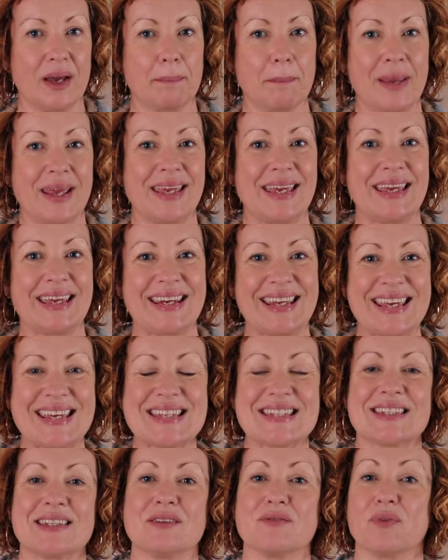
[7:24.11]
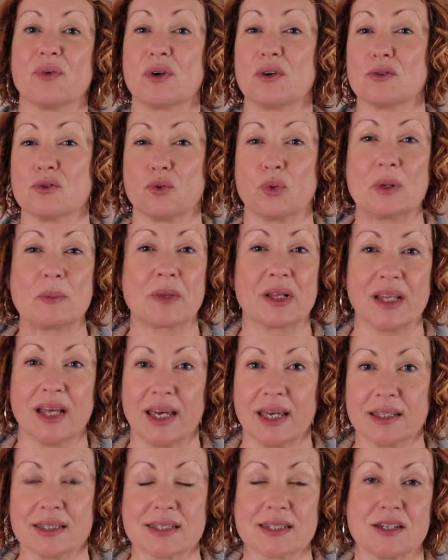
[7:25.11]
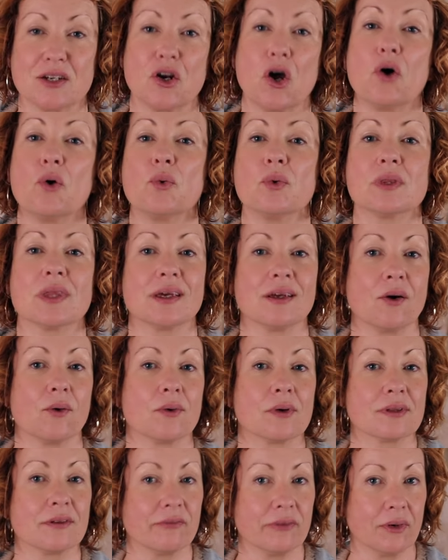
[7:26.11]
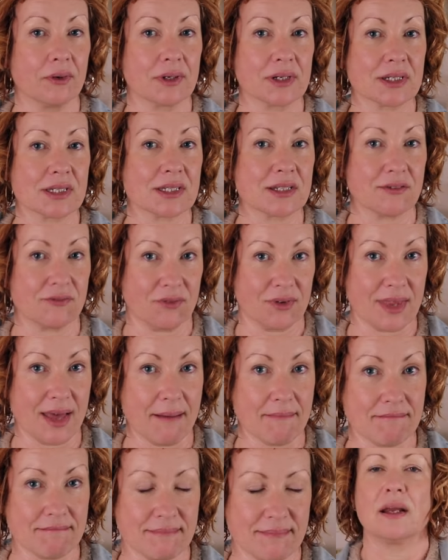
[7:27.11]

and making it easy for your dream clients to know that you're the florist for them.